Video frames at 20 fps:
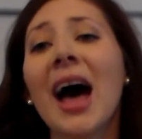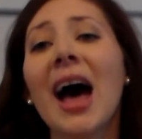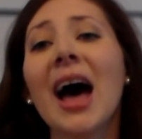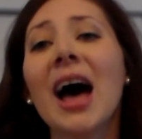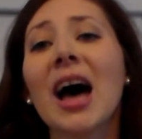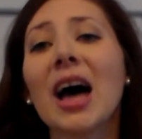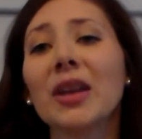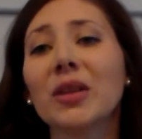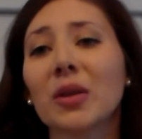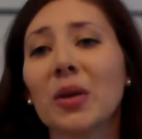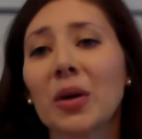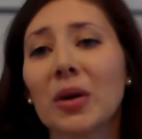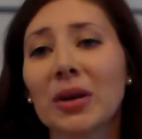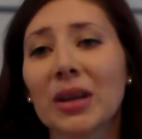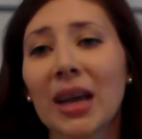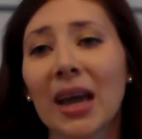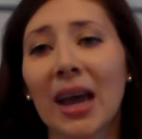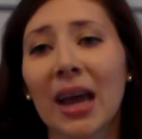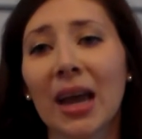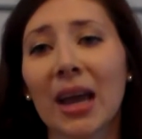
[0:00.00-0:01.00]

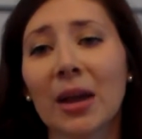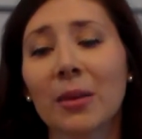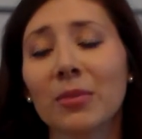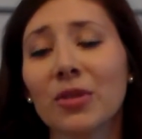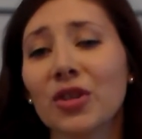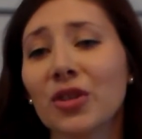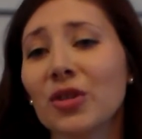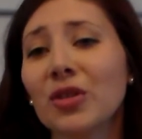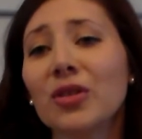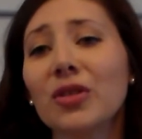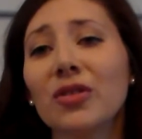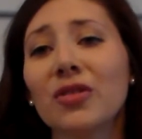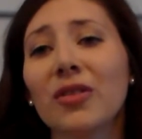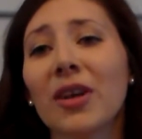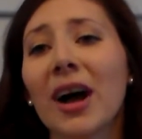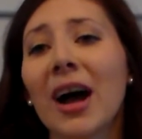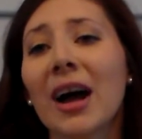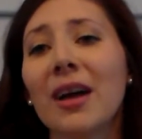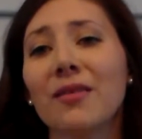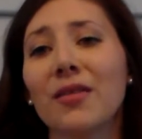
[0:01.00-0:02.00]
landlord came to
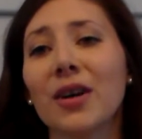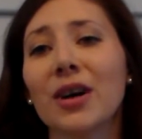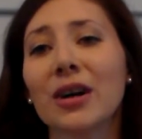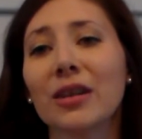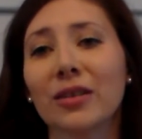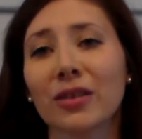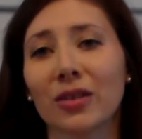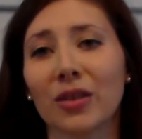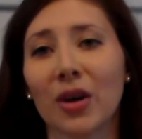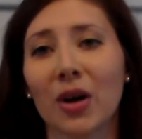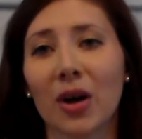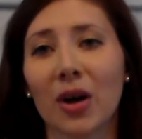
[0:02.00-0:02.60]
drive us